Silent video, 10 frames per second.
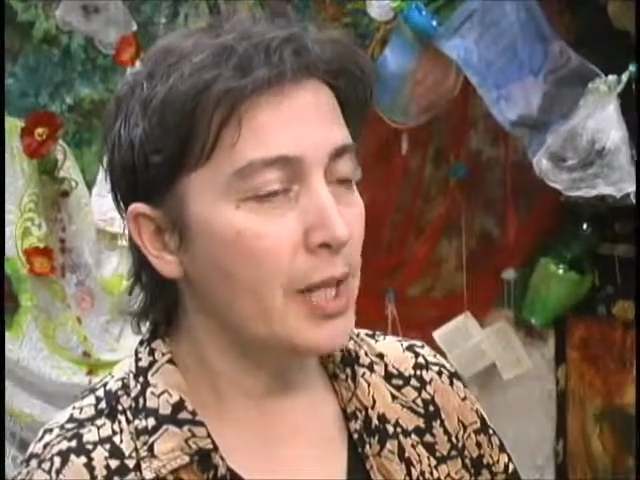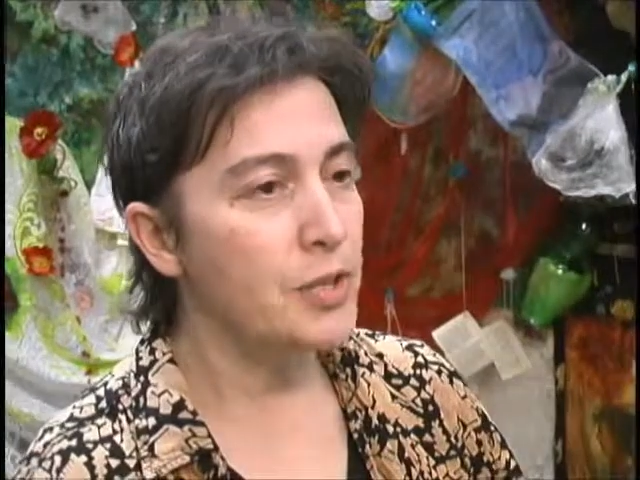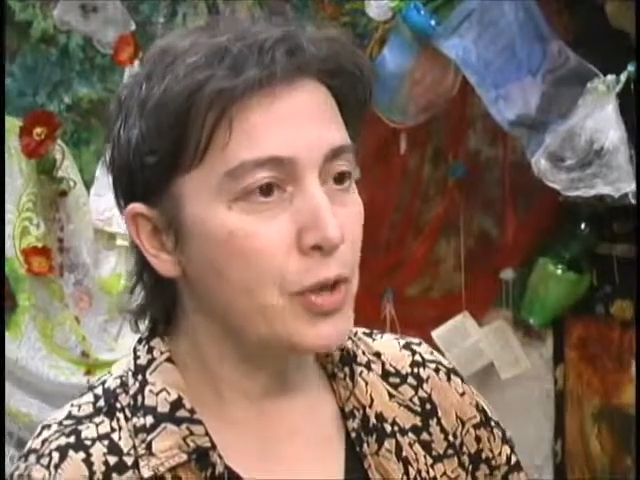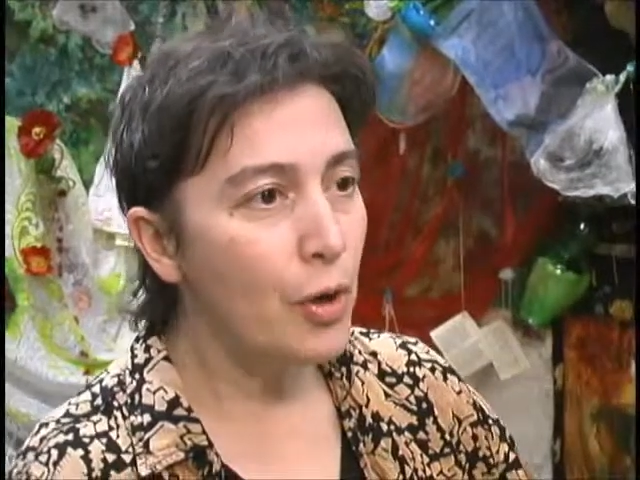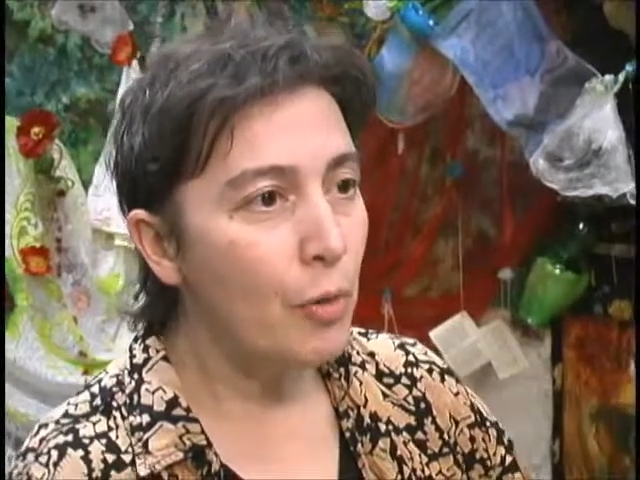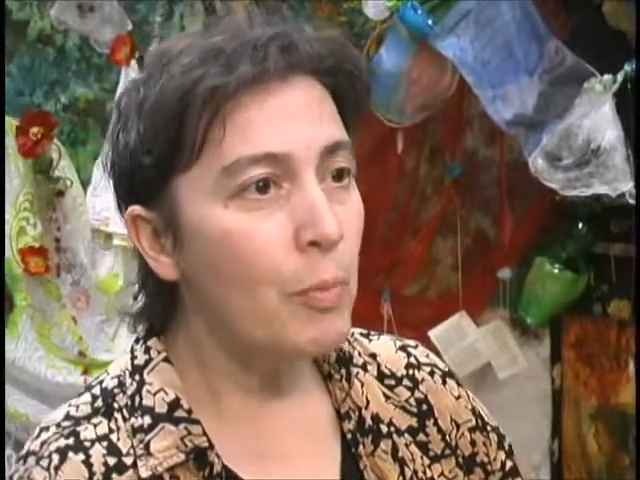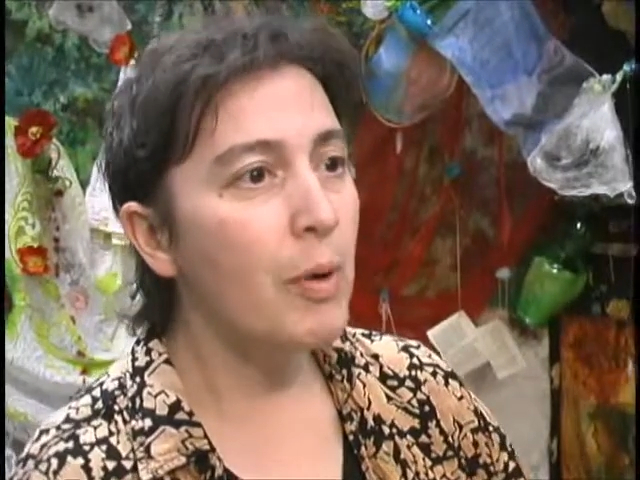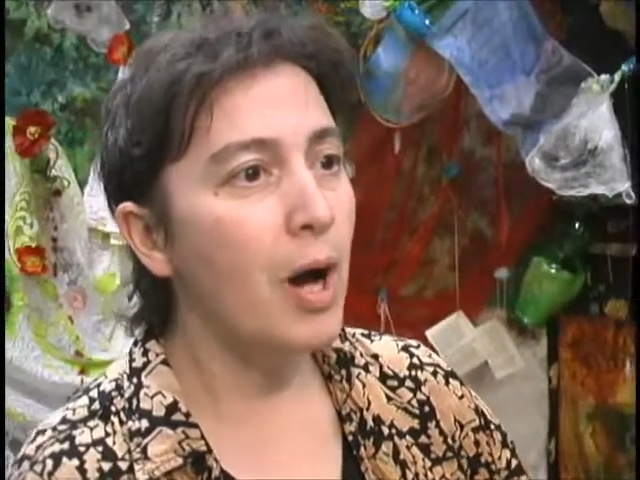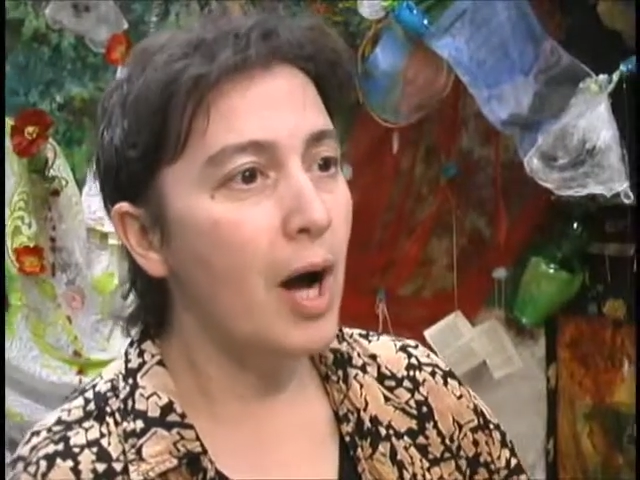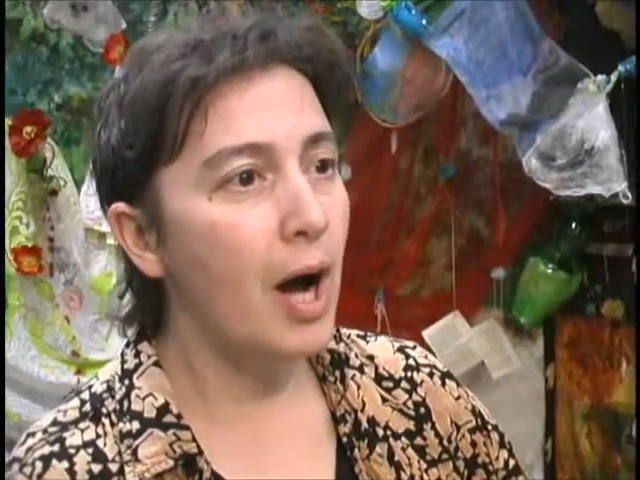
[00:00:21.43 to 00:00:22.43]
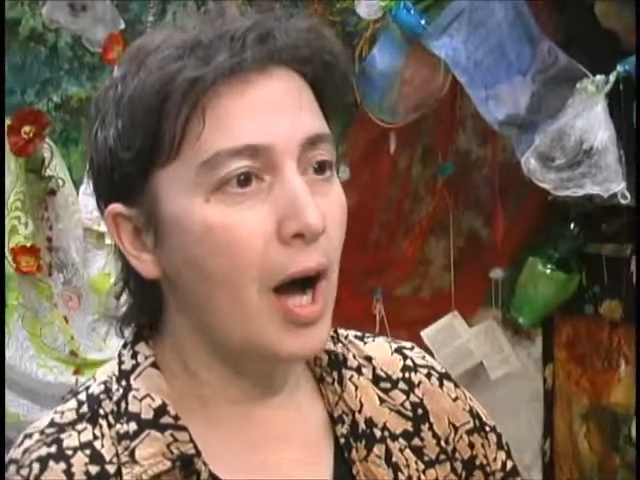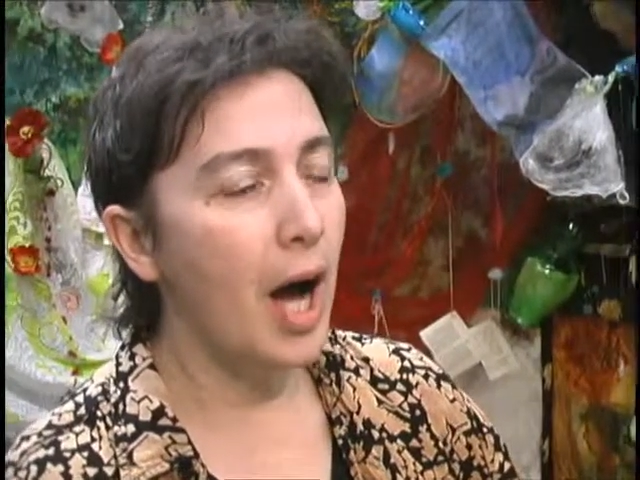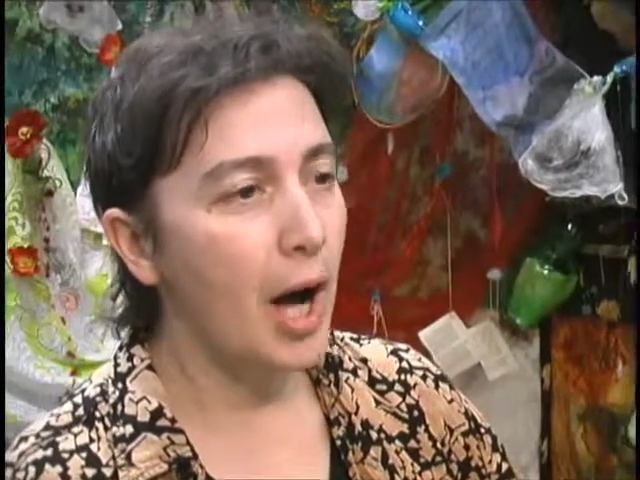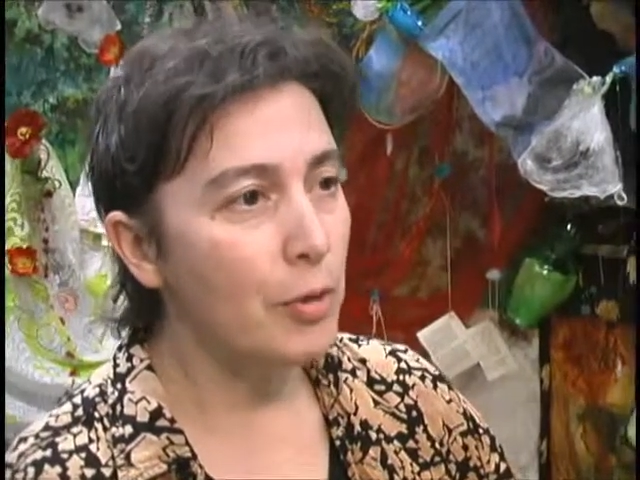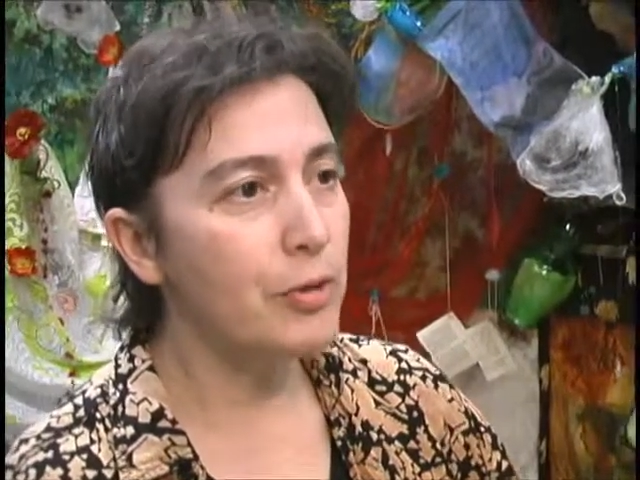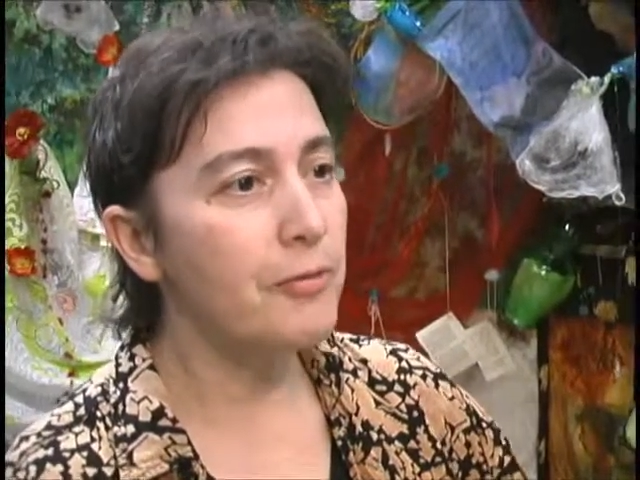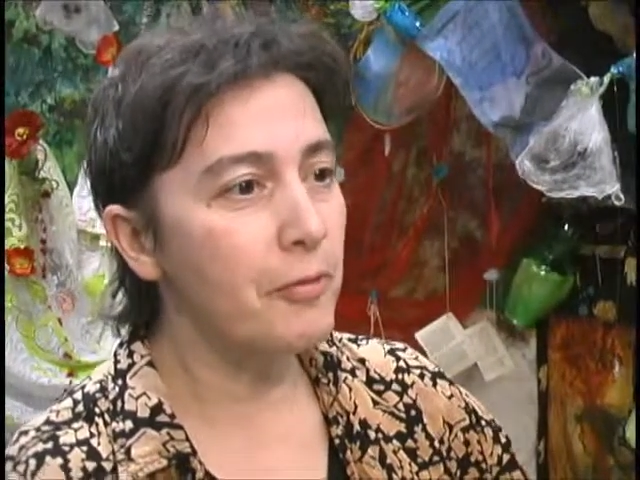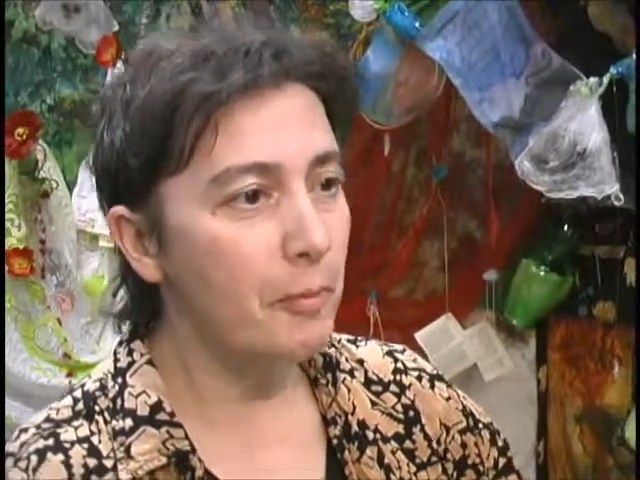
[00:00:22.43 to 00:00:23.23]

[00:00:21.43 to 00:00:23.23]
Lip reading: dome out of